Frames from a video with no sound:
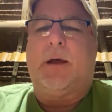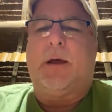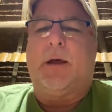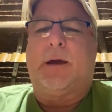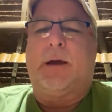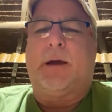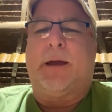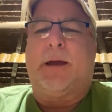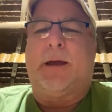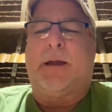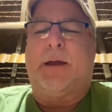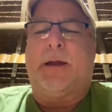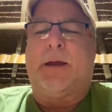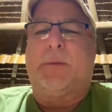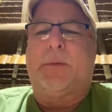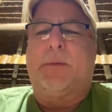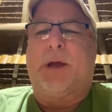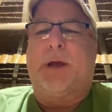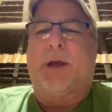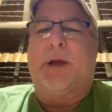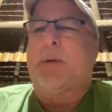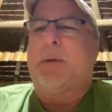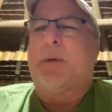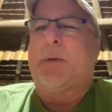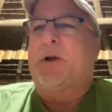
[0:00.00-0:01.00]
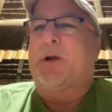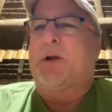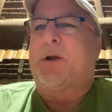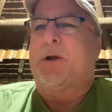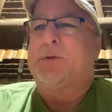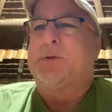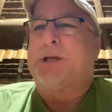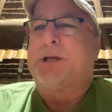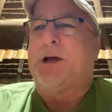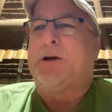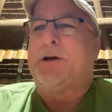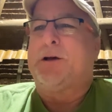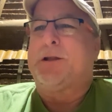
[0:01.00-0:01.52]
I had to pick him up at a
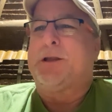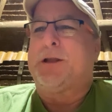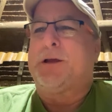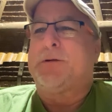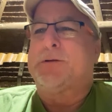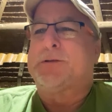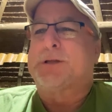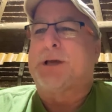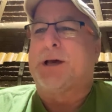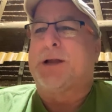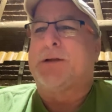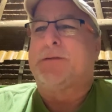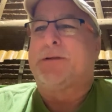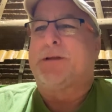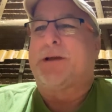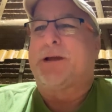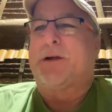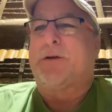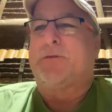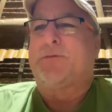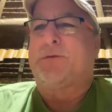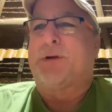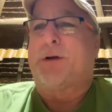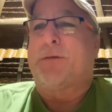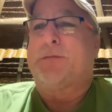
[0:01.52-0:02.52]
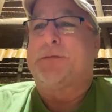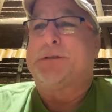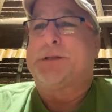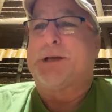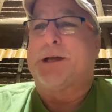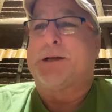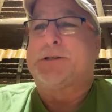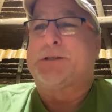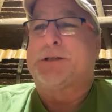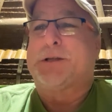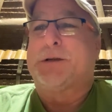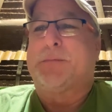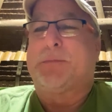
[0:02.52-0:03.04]
hotel in there. It was kind of like a rough
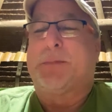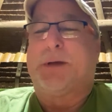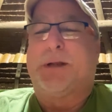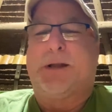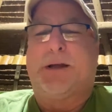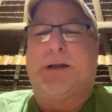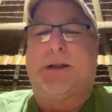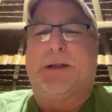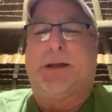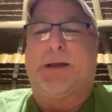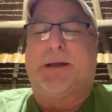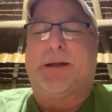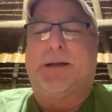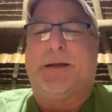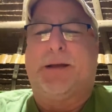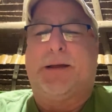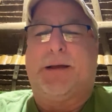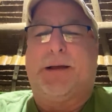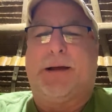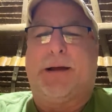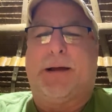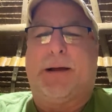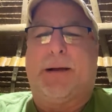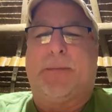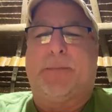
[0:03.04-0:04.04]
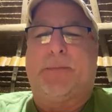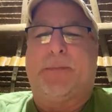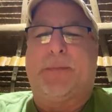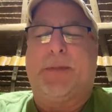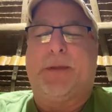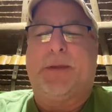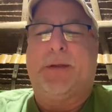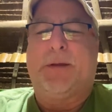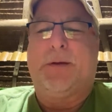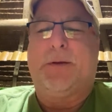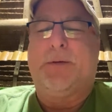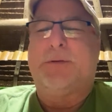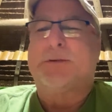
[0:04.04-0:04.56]
section of Manila.
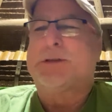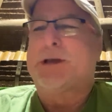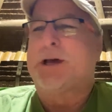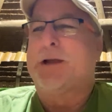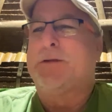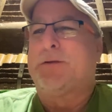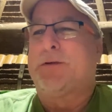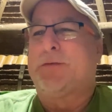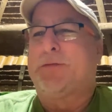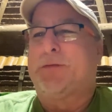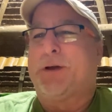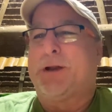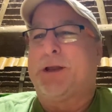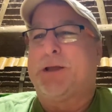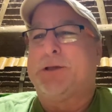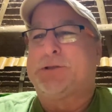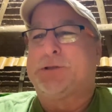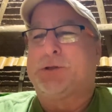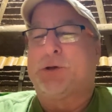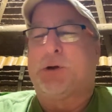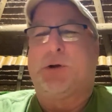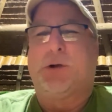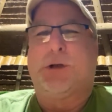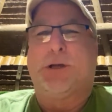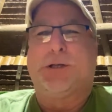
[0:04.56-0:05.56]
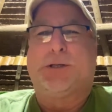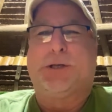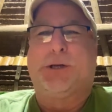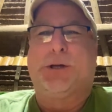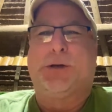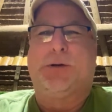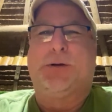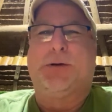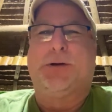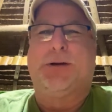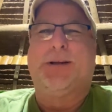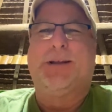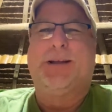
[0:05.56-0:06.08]
It's kind of a funny story
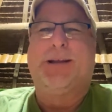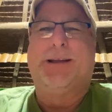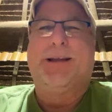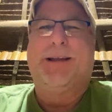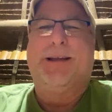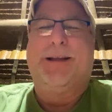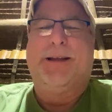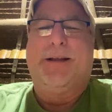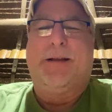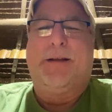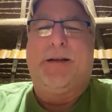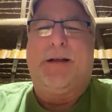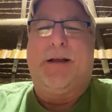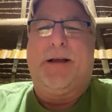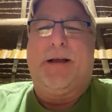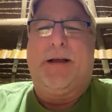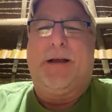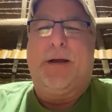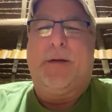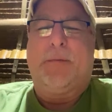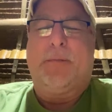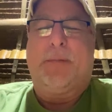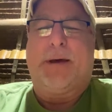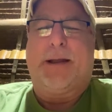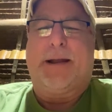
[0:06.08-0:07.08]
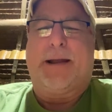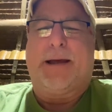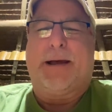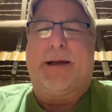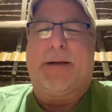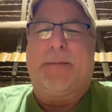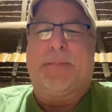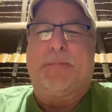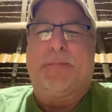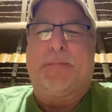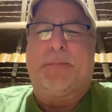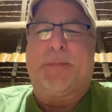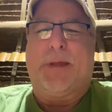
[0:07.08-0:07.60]
too. But
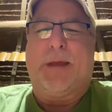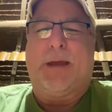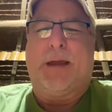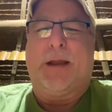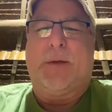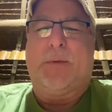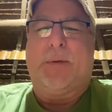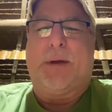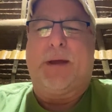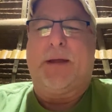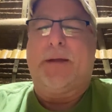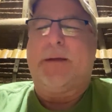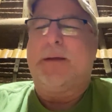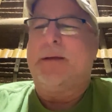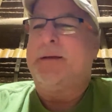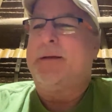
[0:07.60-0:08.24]
anyway,